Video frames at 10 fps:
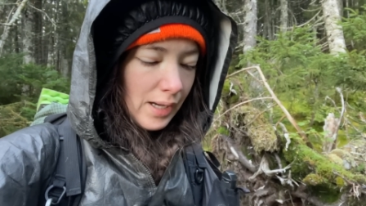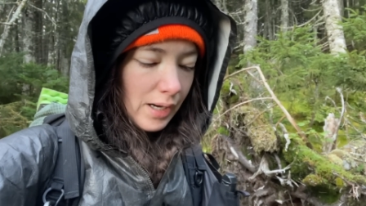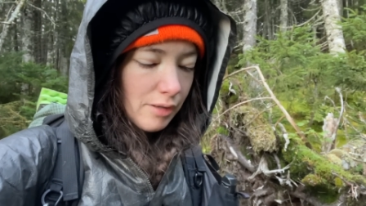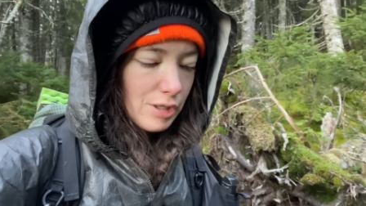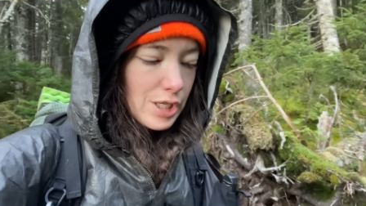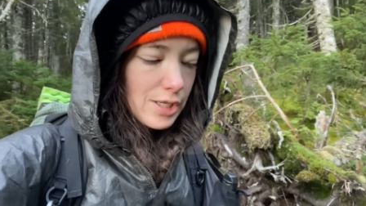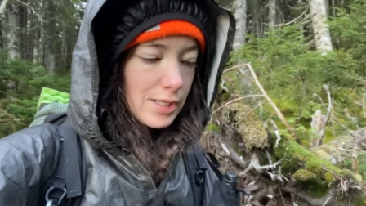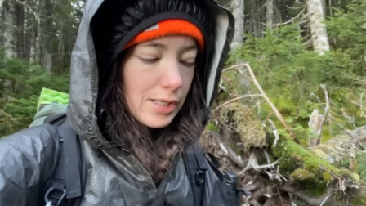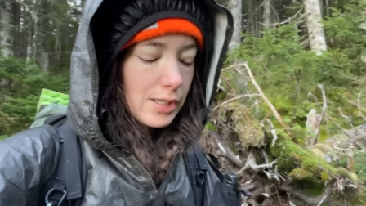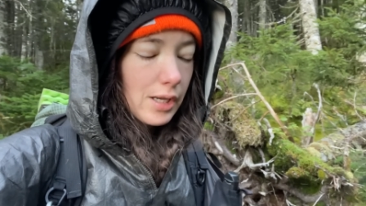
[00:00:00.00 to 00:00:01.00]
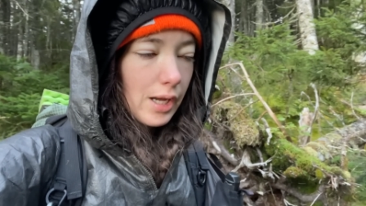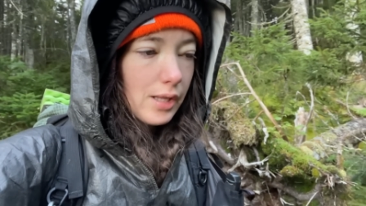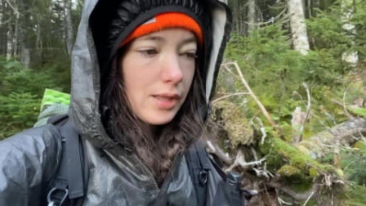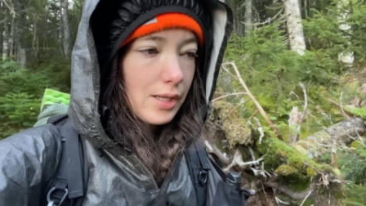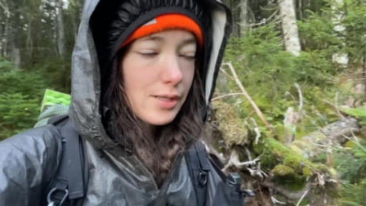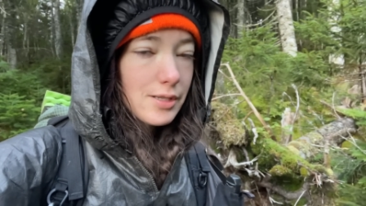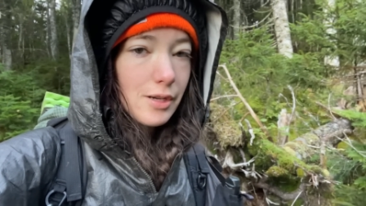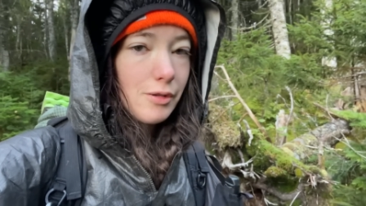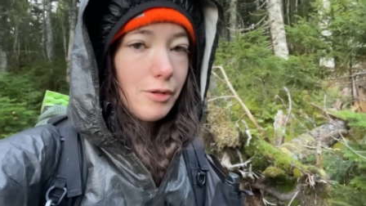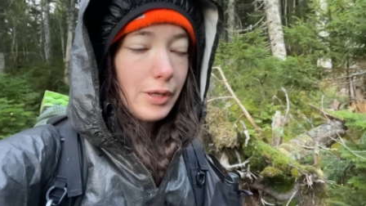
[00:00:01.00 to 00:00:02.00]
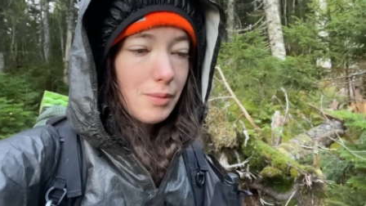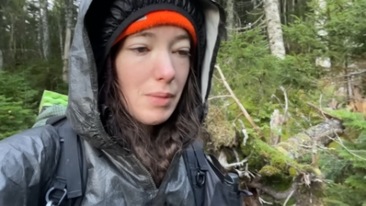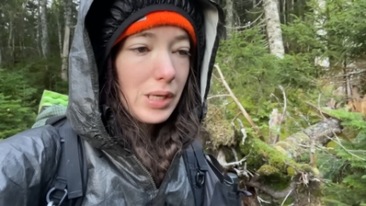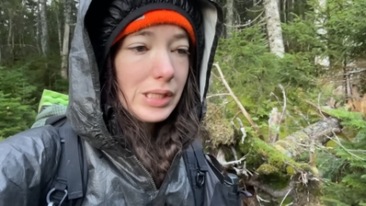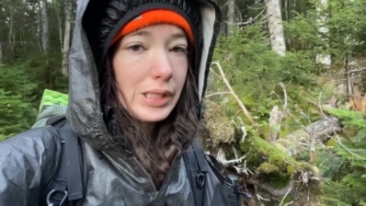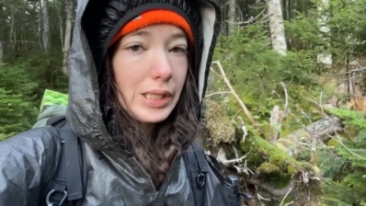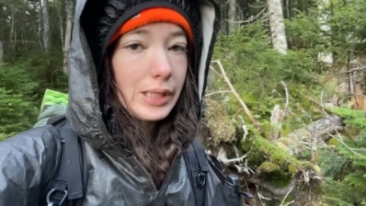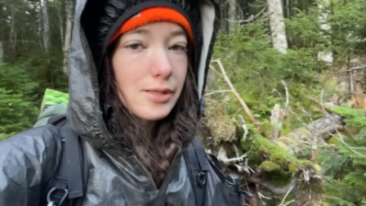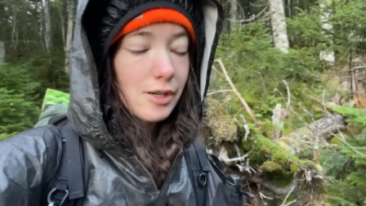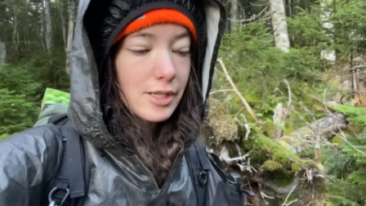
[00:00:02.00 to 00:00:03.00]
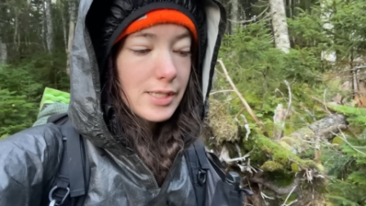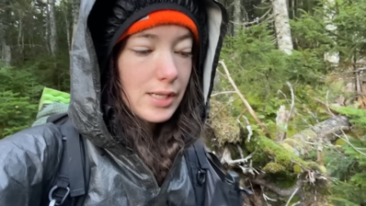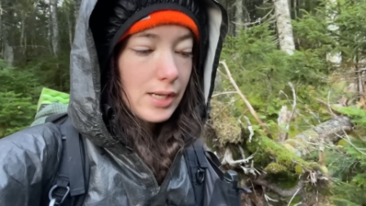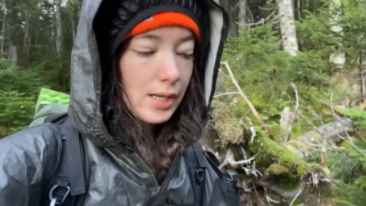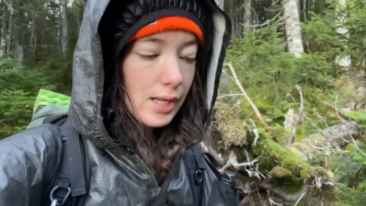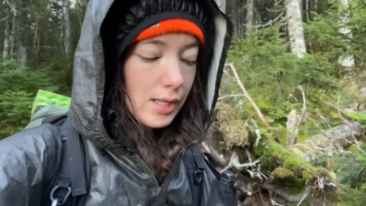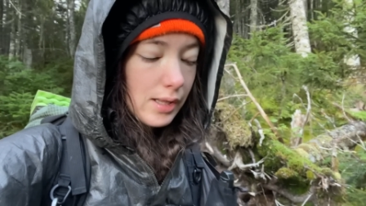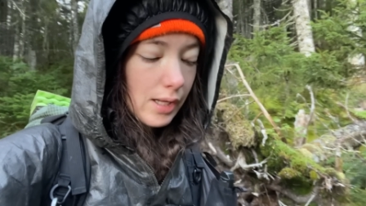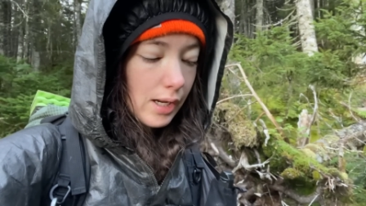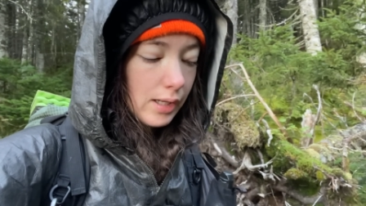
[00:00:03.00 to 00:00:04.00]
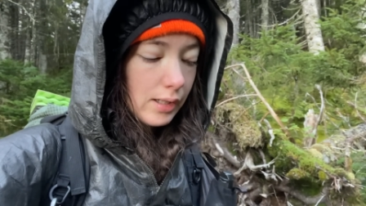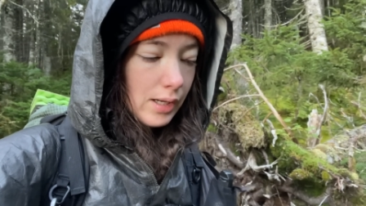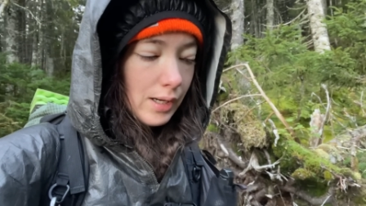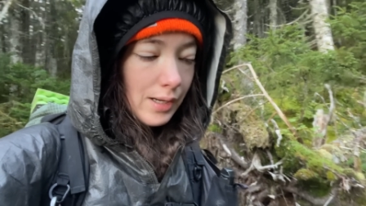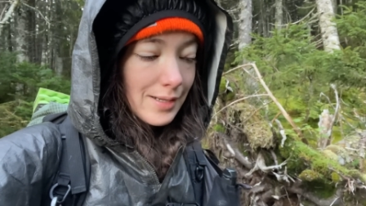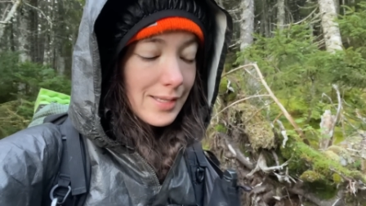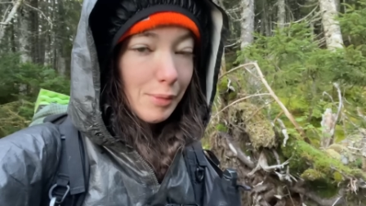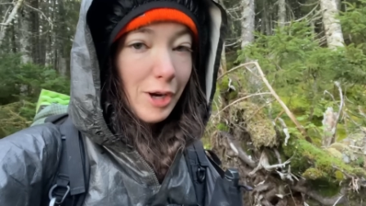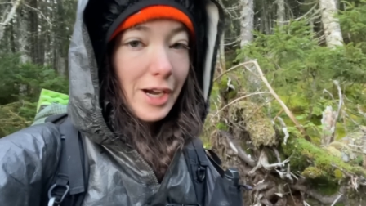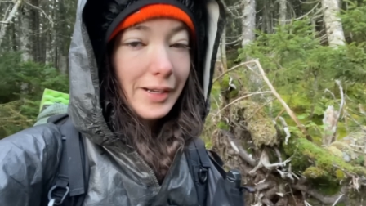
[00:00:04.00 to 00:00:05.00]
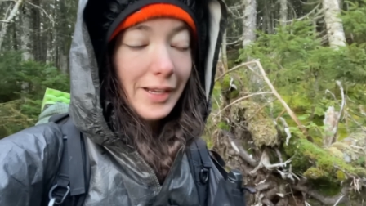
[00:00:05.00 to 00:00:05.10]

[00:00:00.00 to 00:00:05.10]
I was just like, I think so like mentally exhausted that I slept great.